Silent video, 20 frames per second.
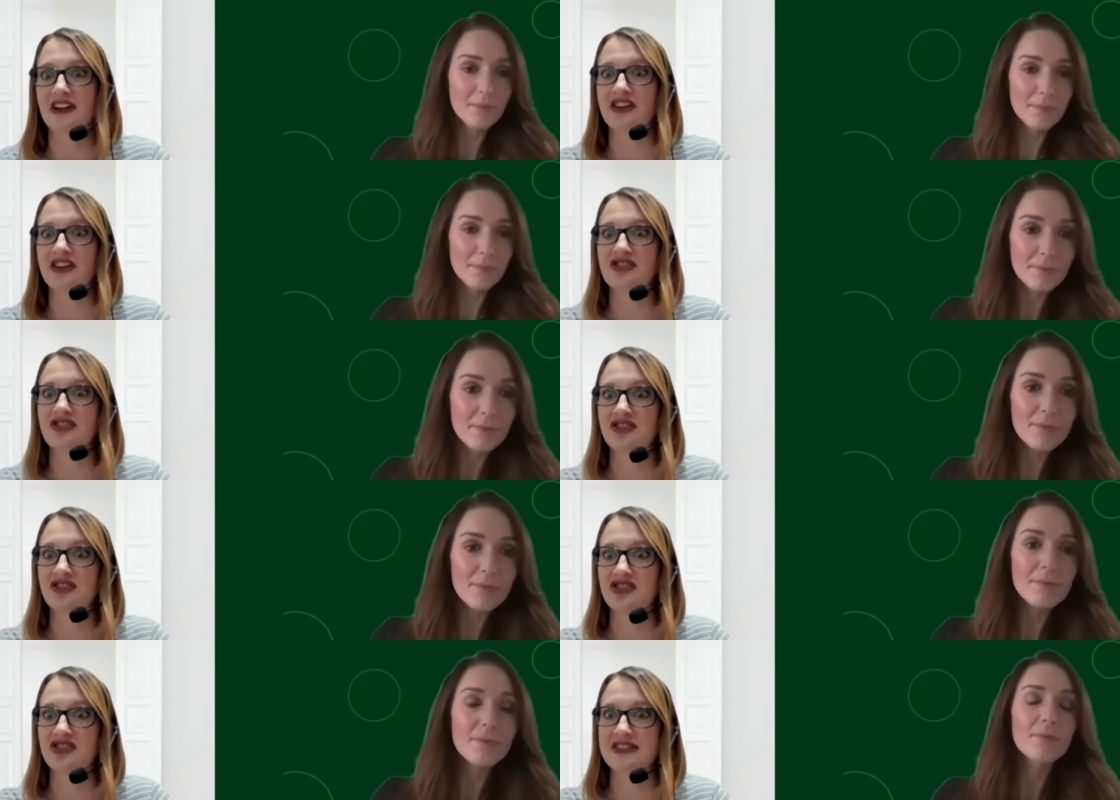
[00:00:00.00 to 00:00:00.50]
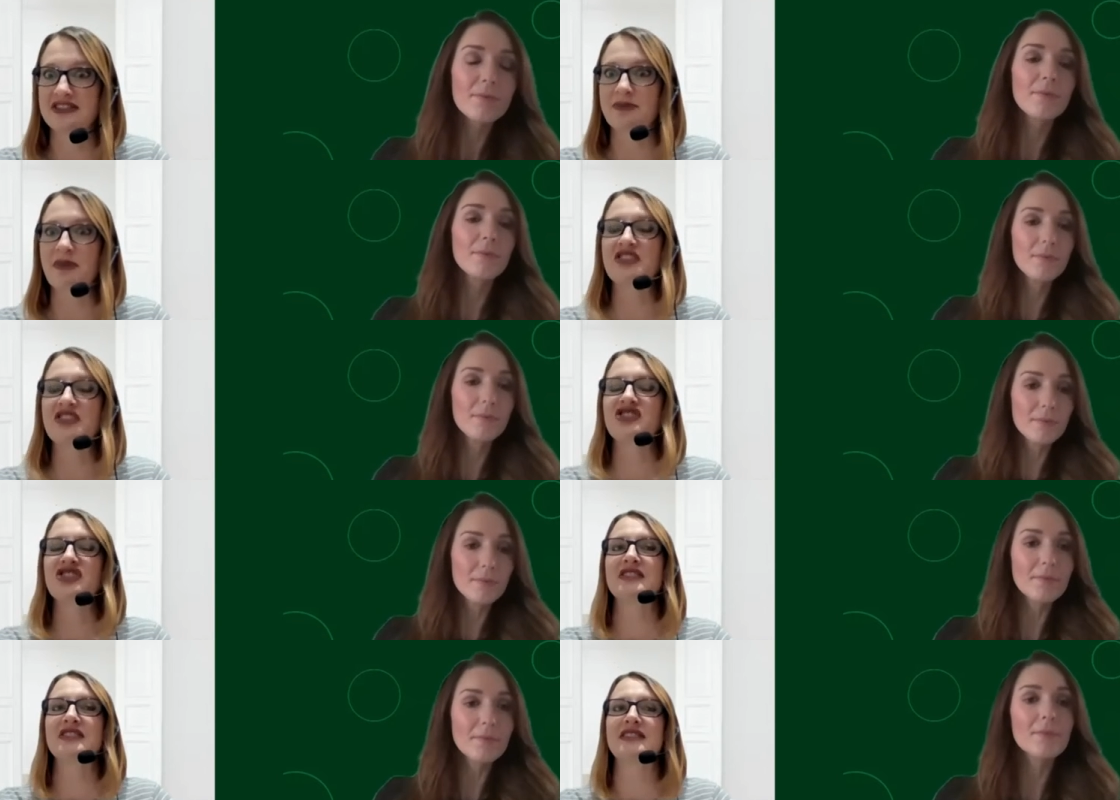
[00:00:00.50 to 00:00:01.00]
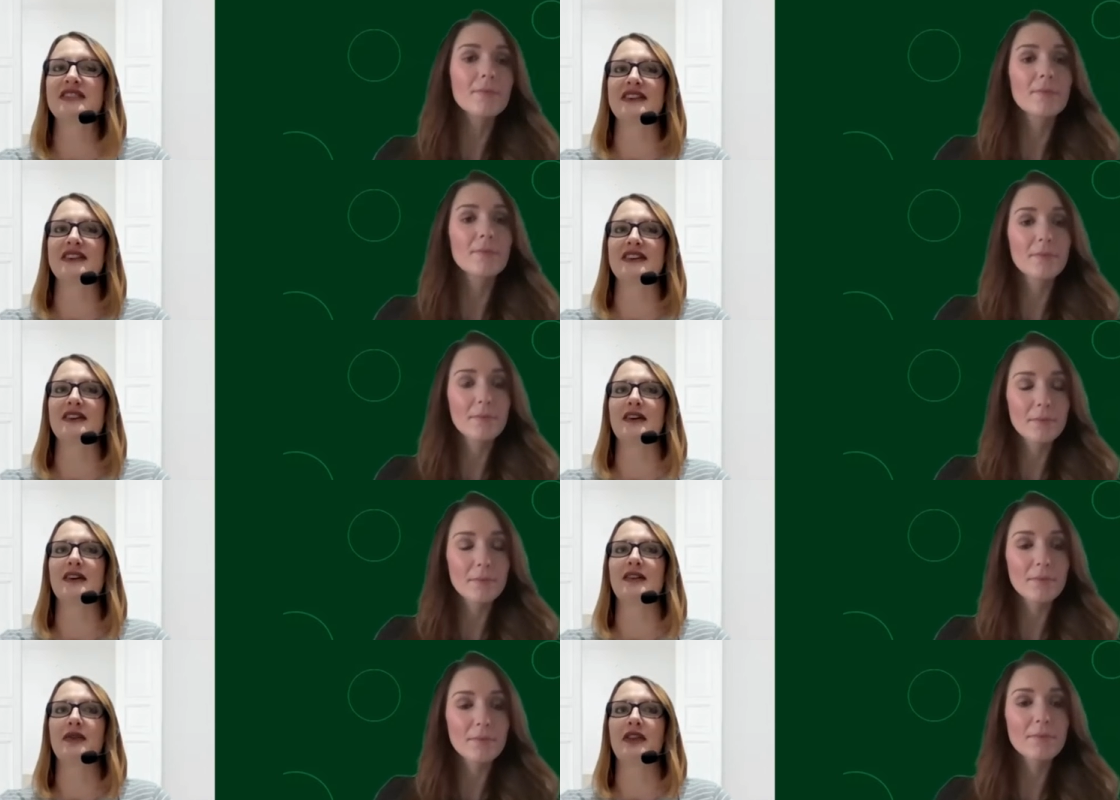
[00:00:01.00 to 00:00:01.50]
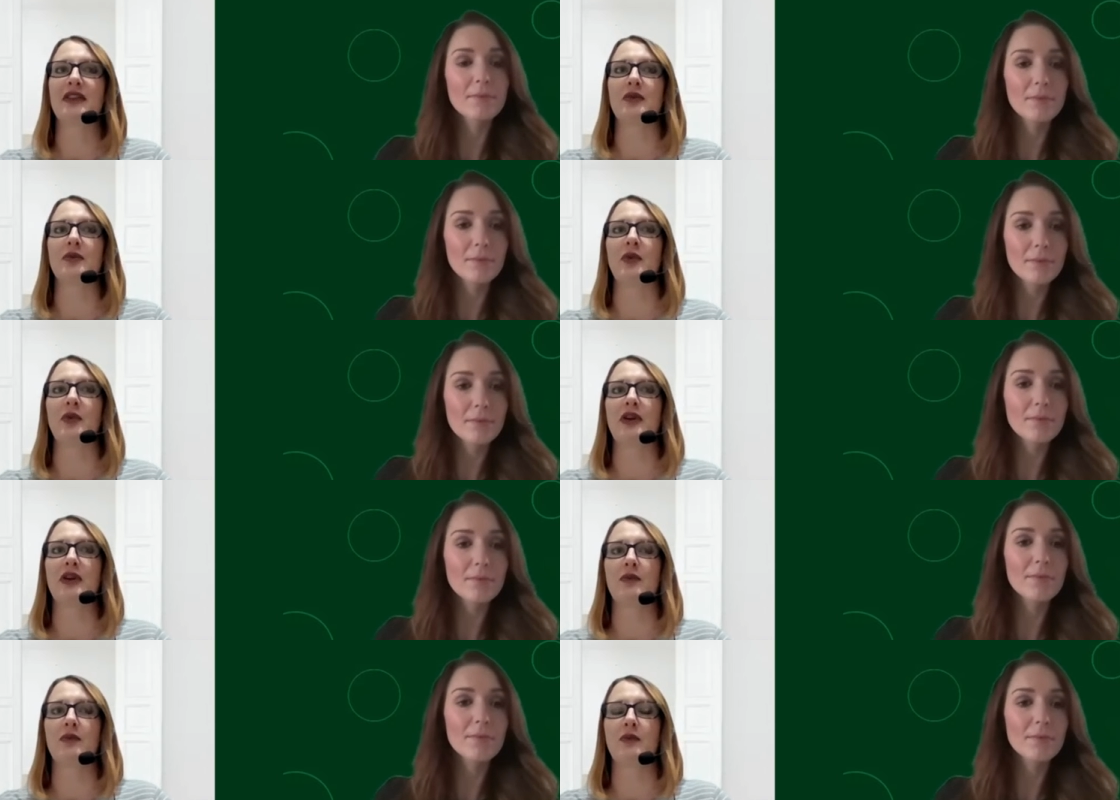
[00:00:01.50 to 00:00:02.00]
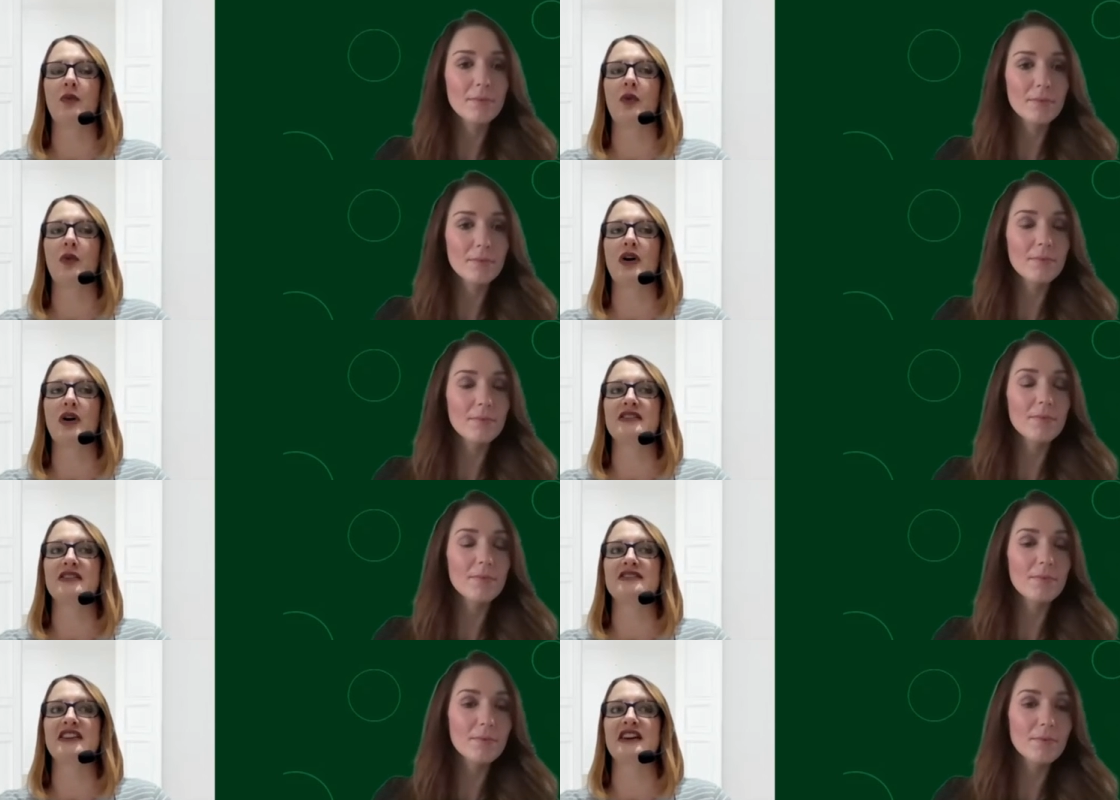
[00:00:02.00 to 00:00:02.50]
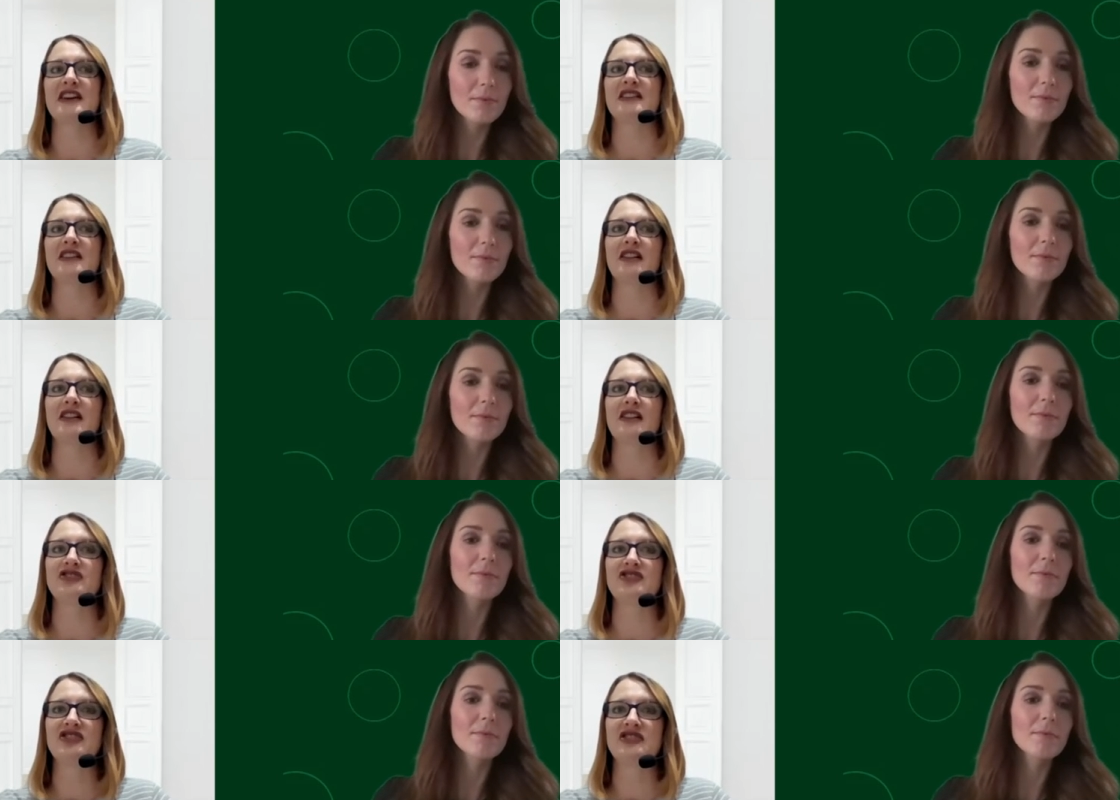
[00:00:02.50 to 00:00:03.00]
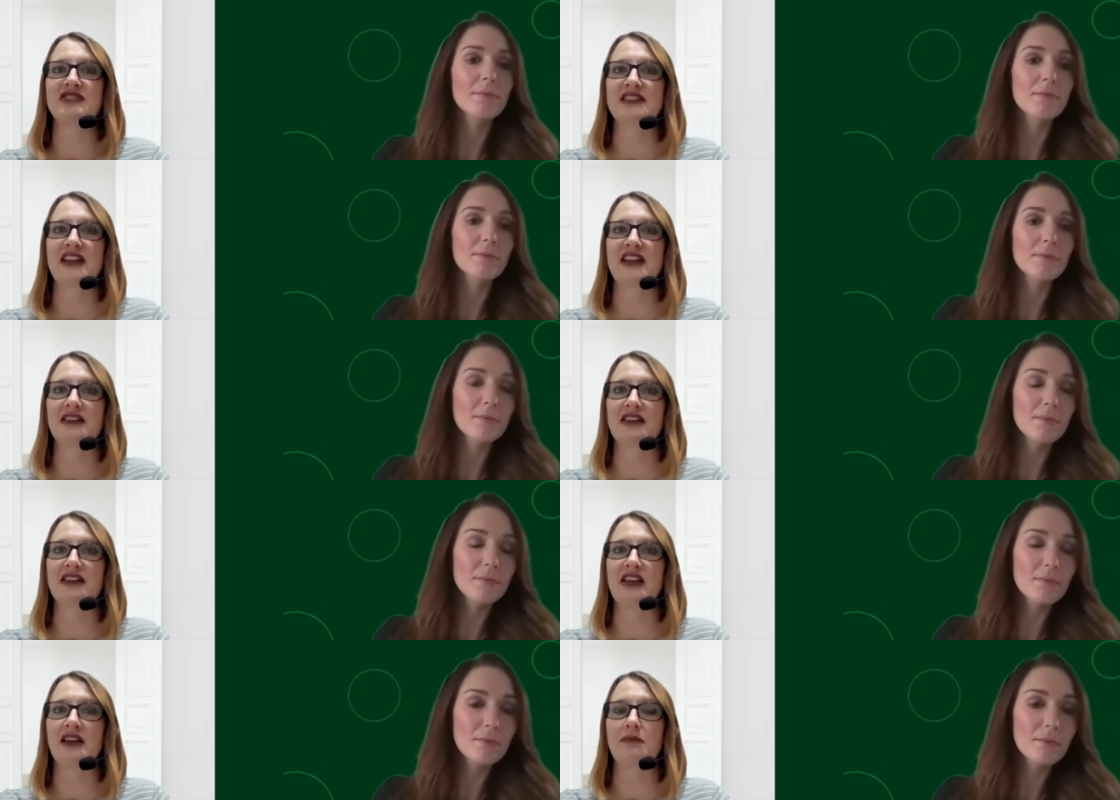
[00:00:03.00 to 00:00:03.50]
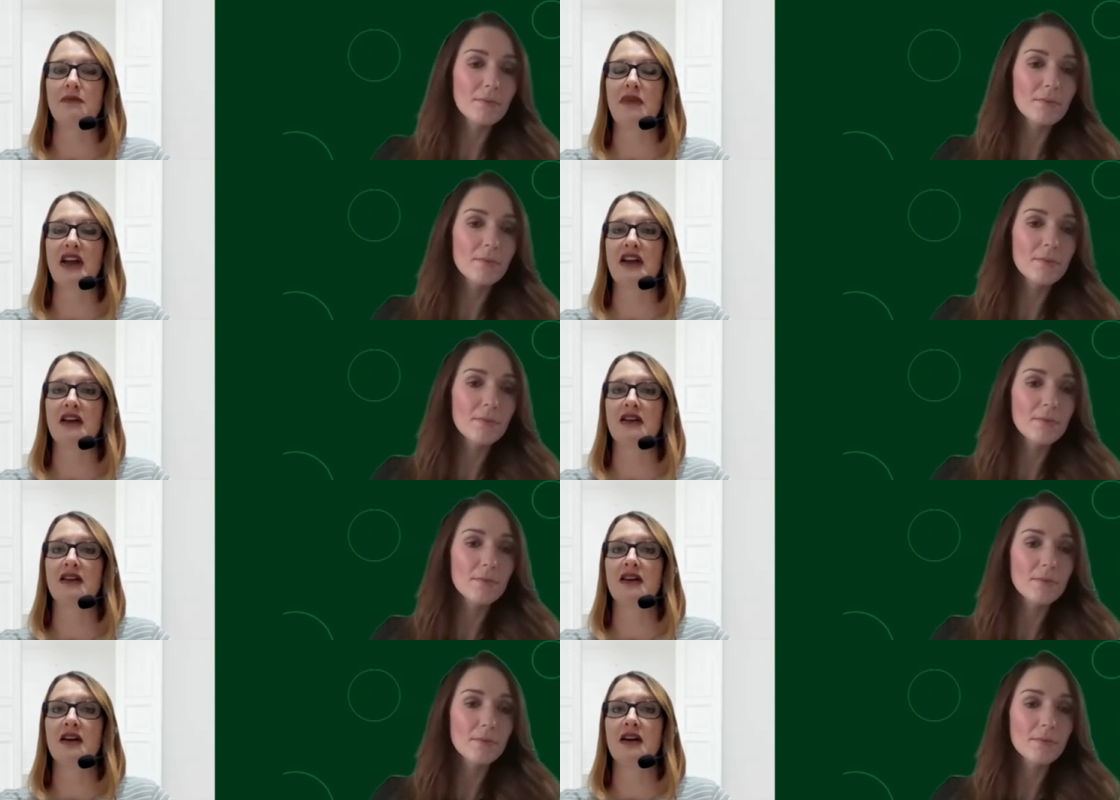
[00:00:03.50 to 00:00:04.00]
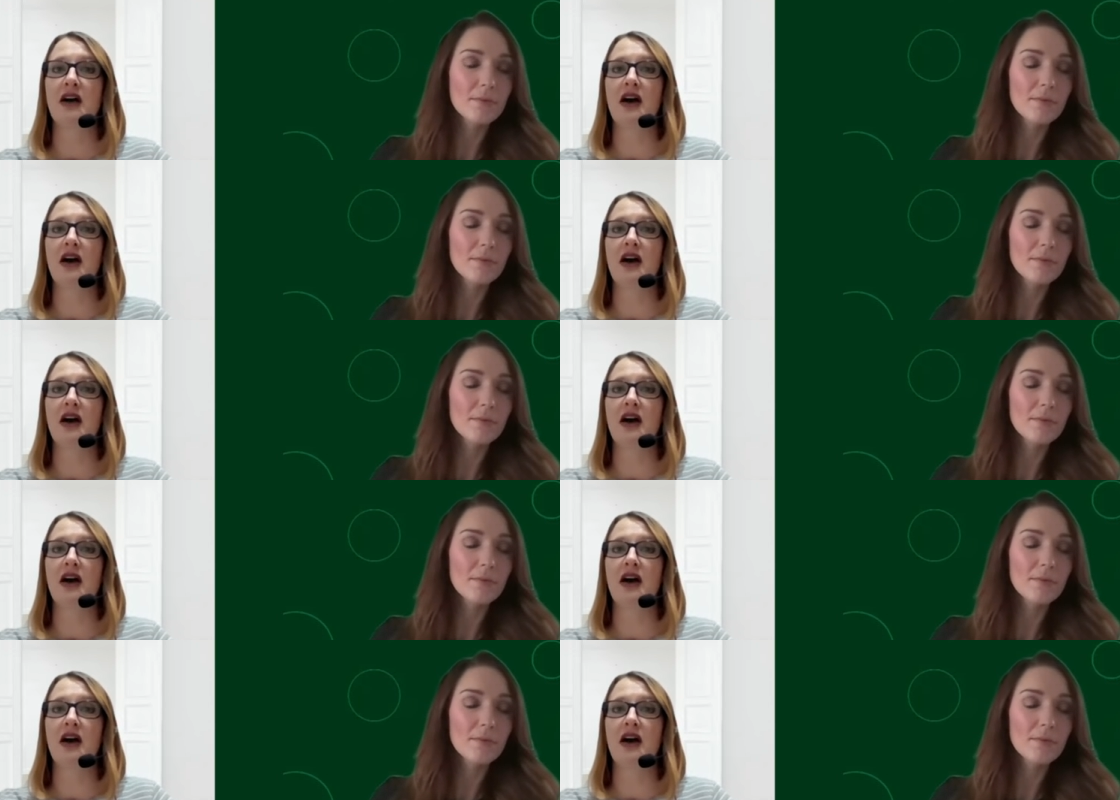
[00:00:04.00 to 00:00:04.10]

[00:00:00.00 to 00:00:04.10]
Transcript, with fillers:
Speaker 1: just mentioned. Uh, that we want technologies that can make